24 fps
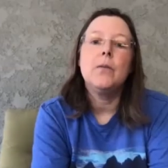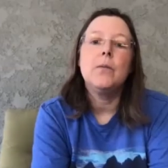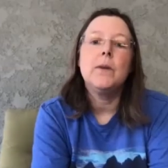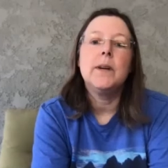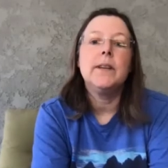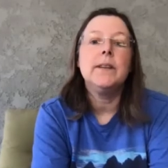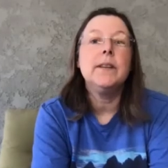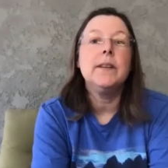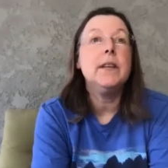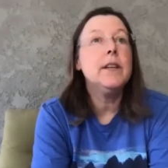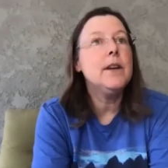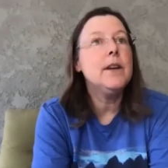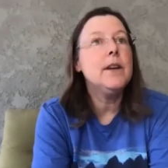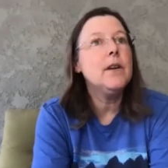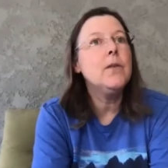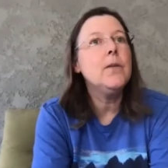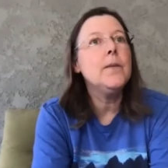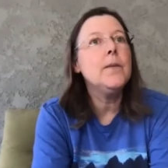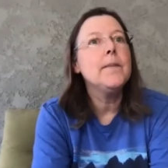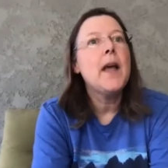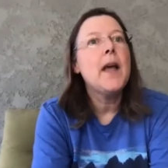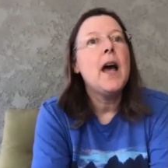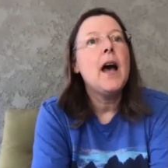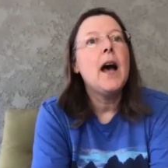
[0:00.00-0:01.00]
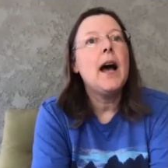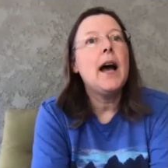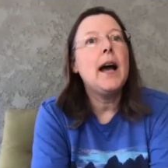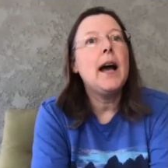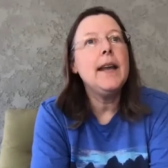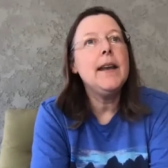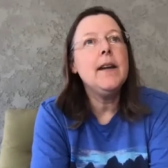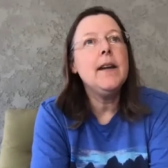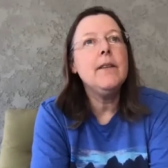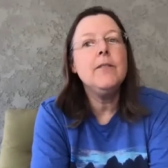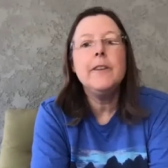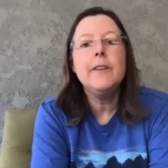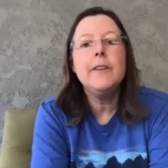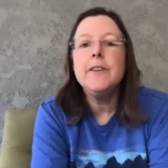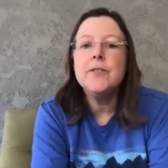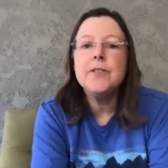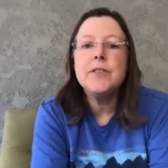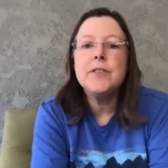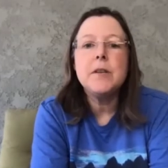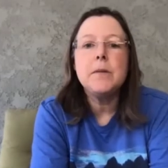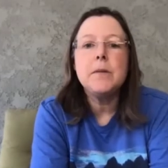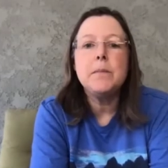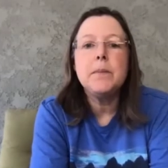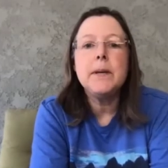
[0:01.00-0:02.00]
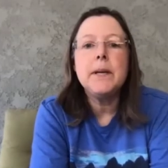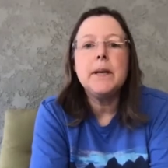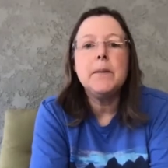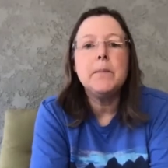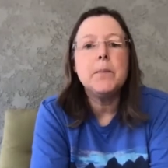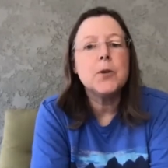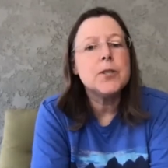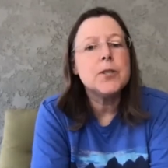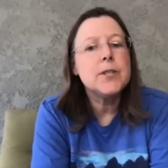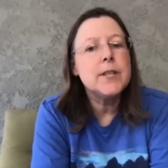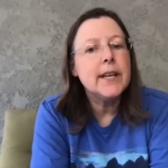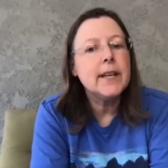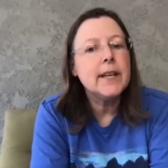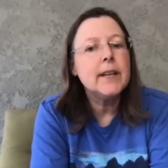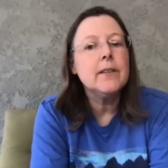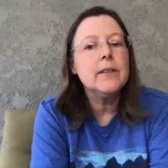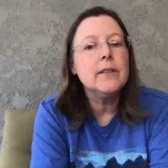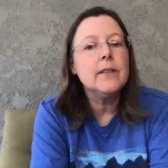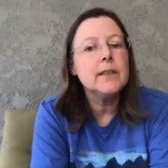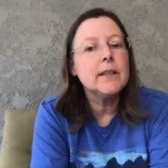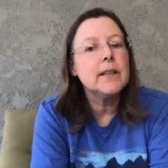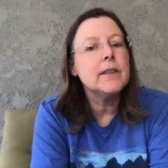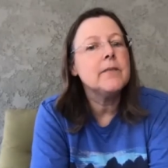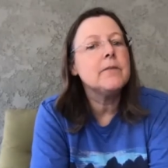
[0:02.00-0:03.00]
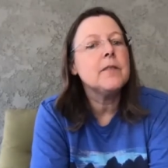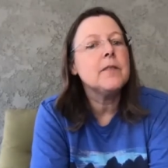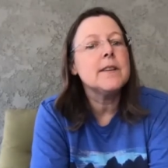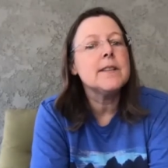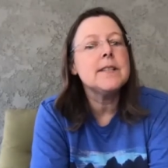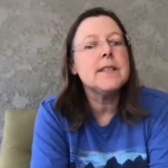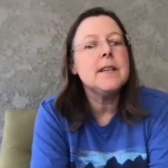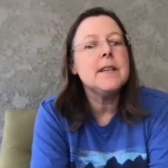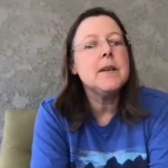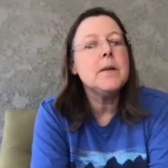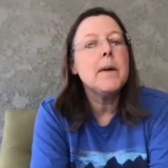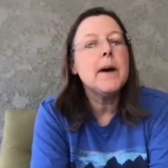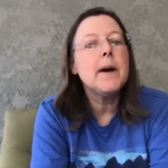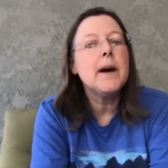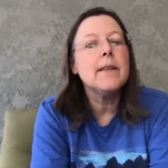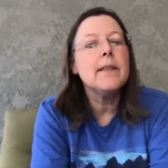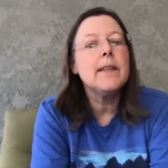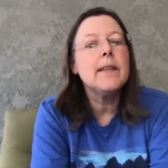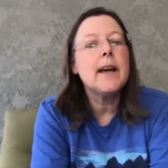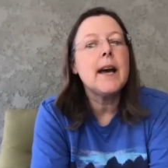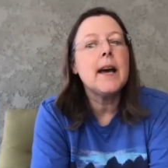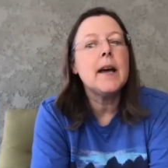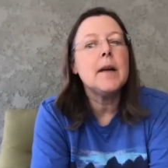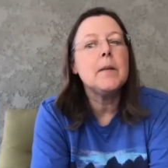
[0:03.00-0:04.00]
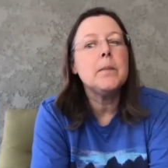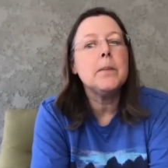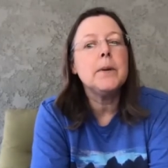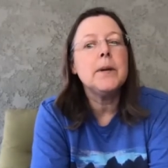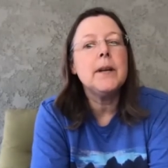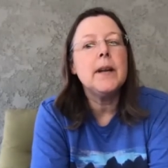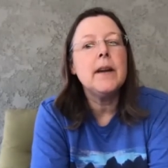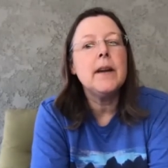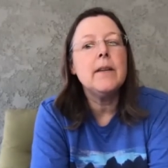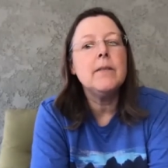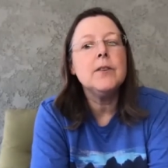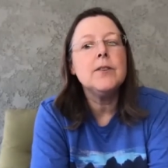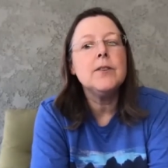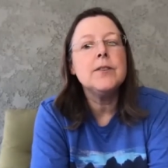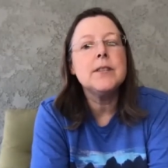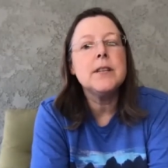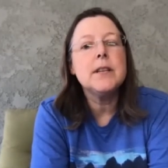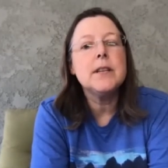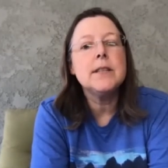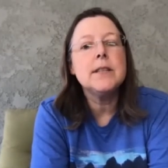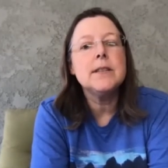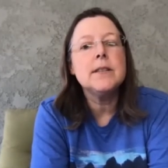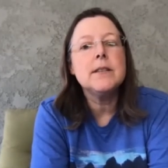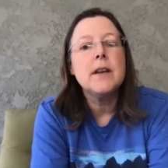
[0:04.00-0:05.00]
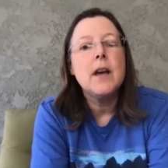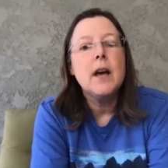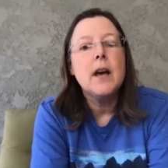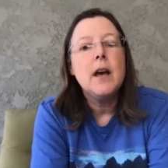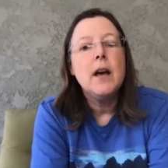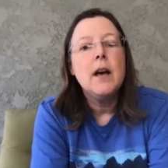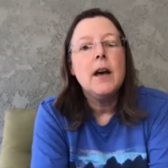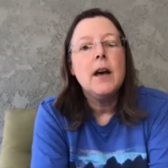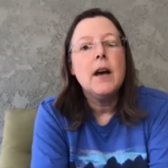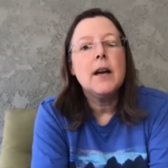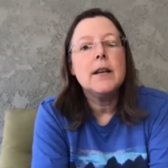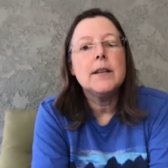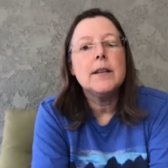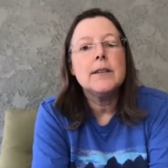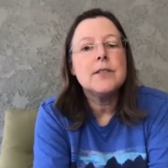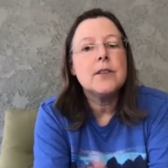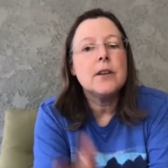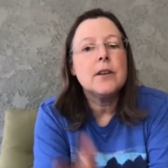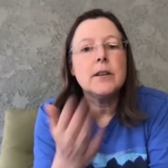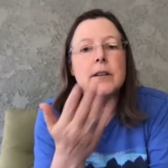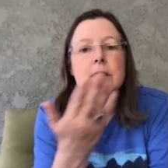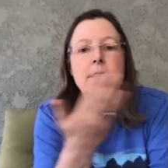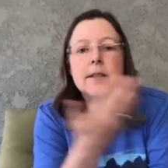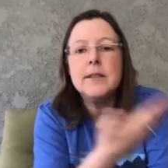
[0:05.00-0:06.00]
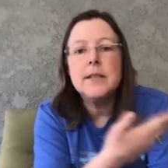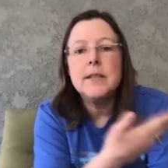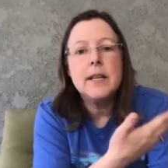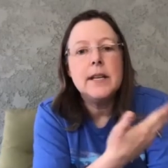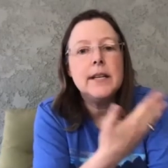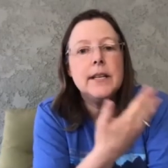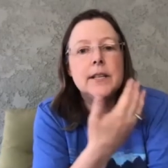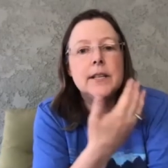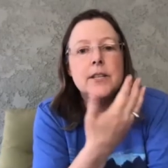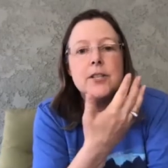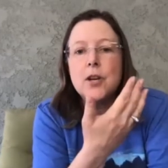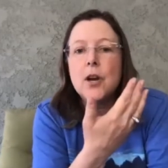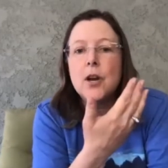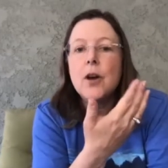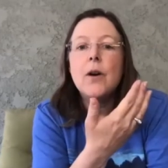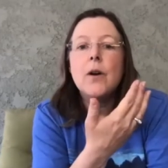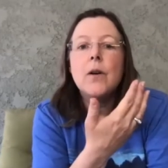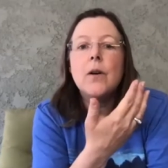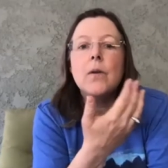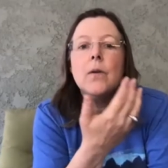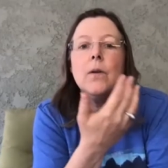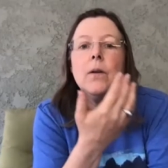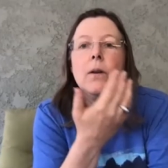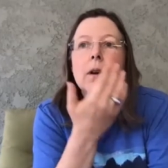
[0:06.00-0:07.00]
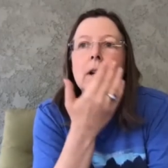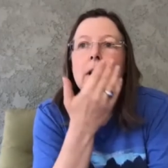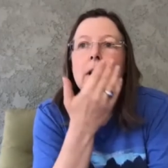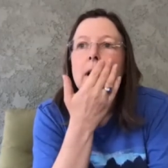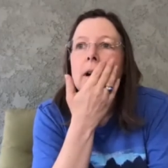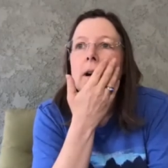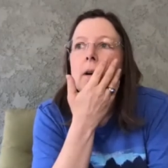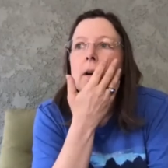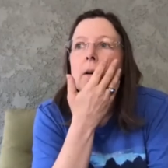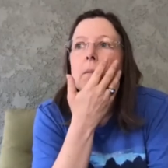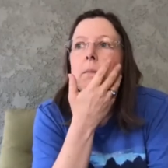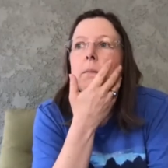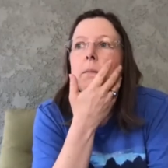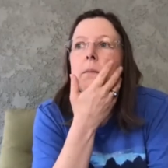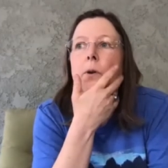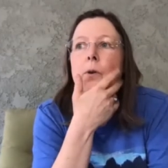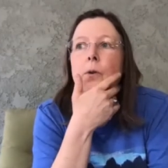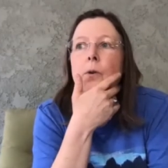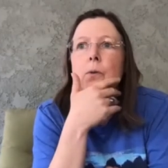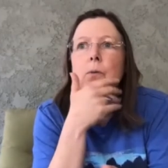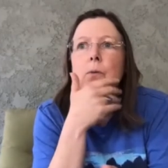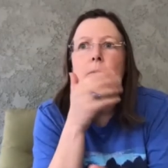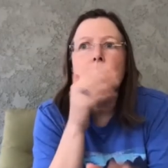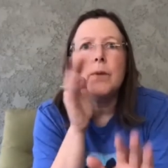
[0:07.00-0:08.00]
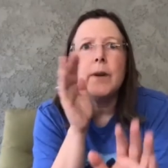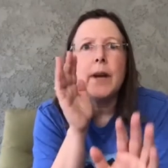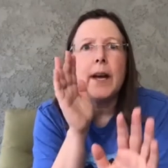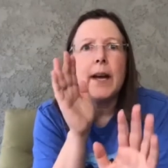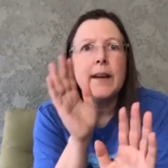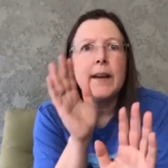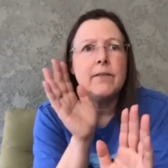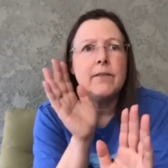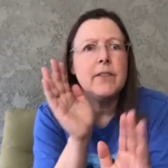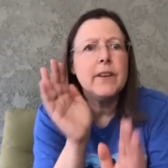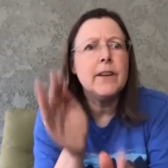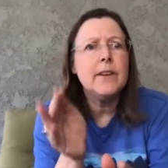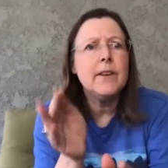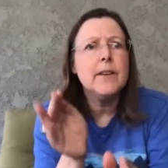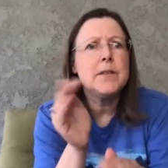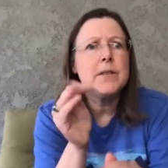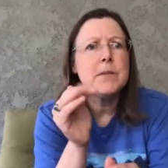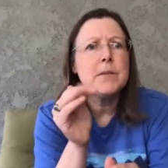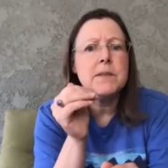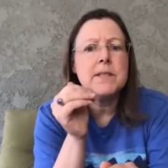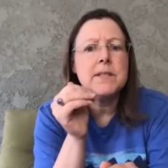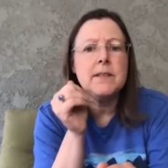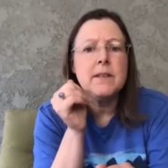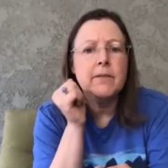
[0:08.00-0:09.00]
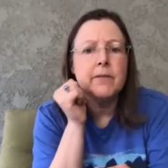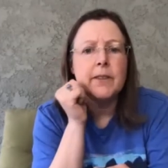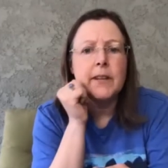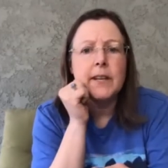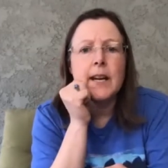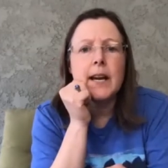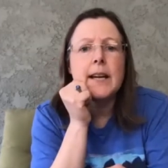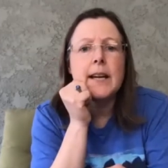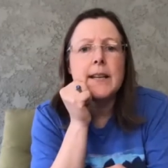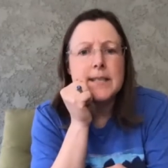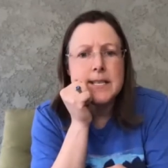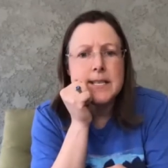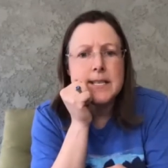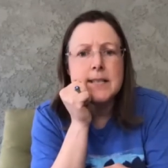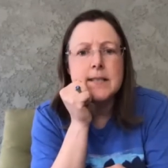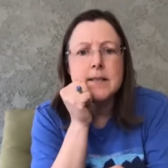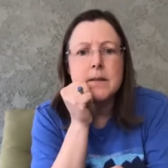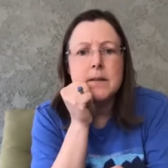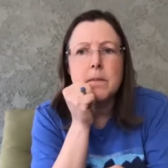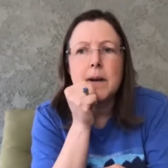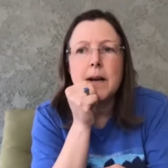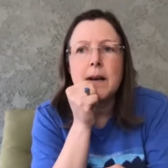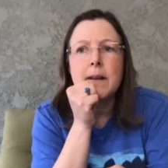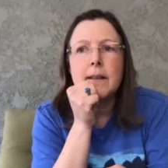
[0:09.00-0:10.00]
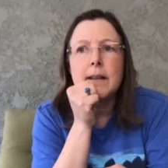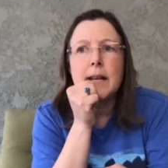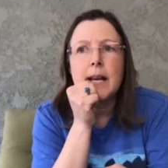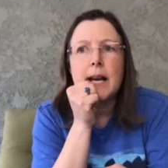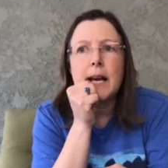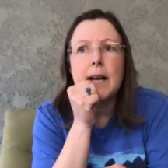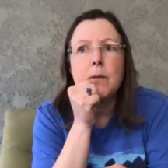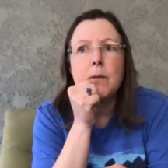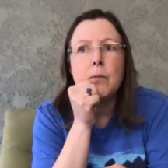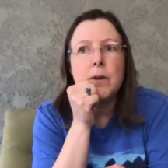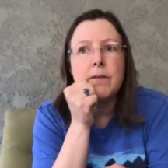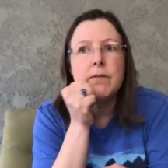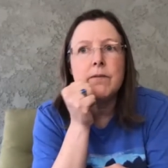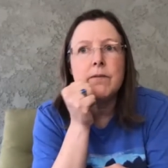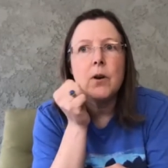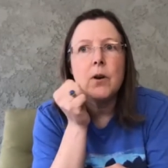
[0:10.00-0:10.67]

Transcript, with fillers: well, I never used to be particularly fussy about that. But ever since I started dating Joe, who had very specific ideas about that, we've